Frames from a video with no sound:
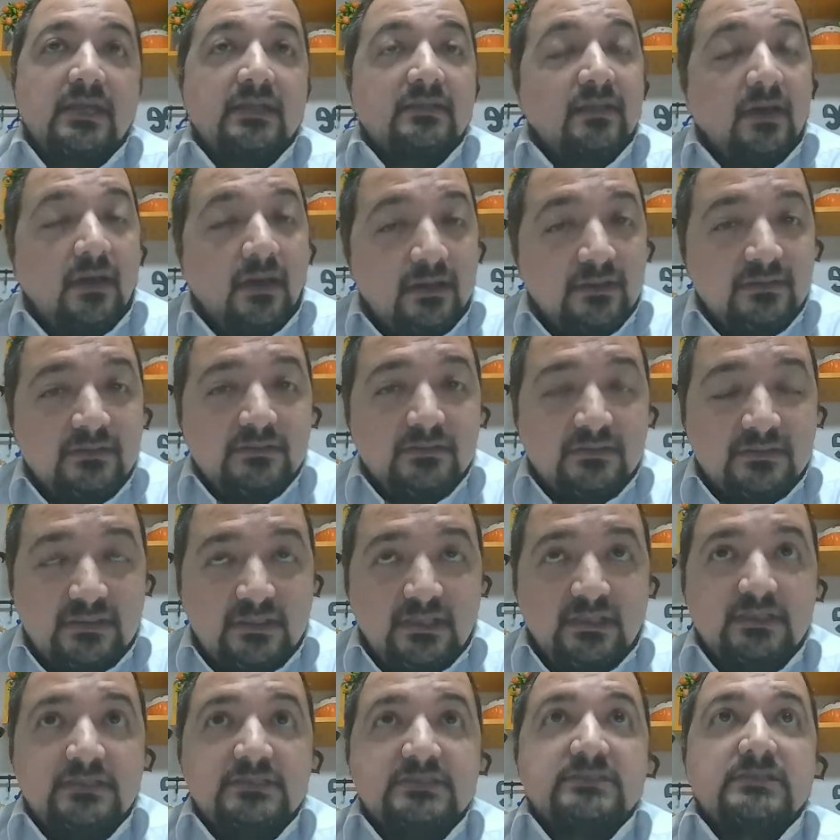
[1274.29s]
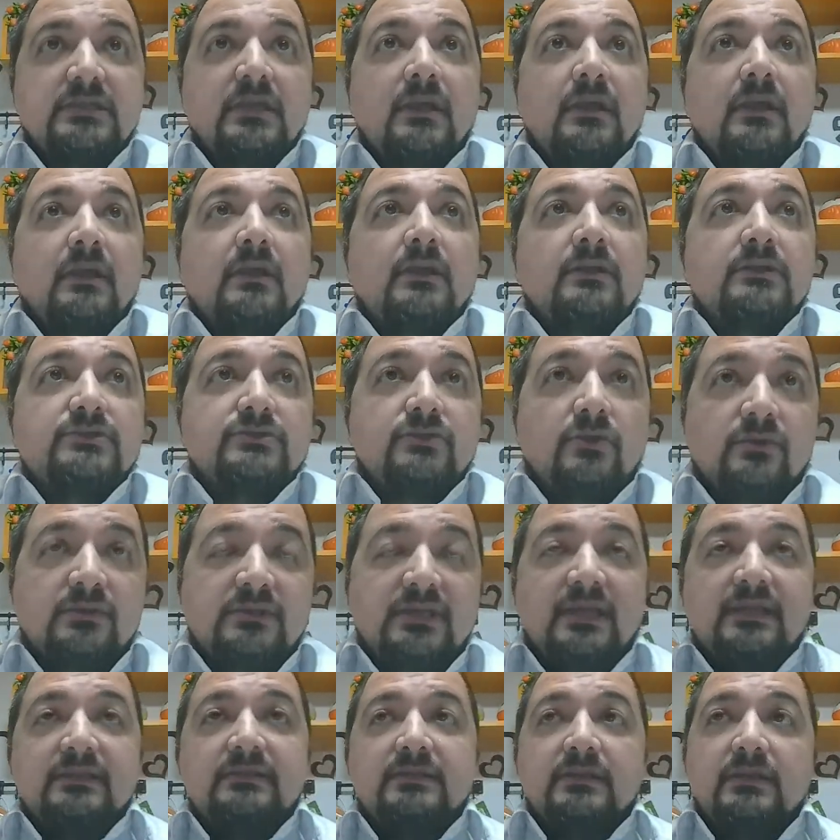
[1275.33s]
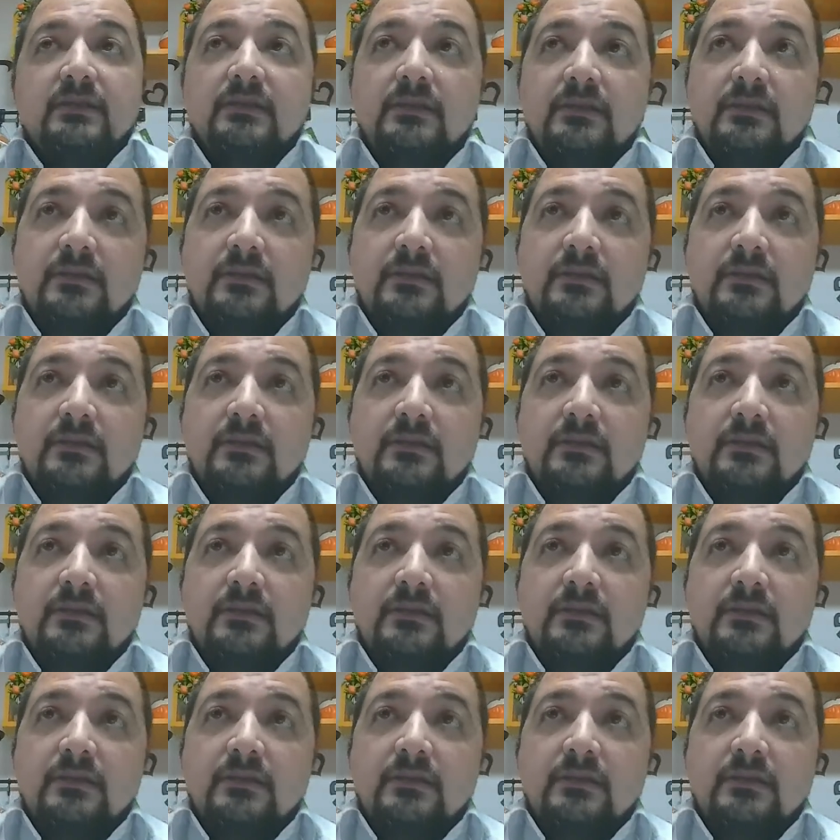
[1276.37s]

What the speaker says: and other things, so that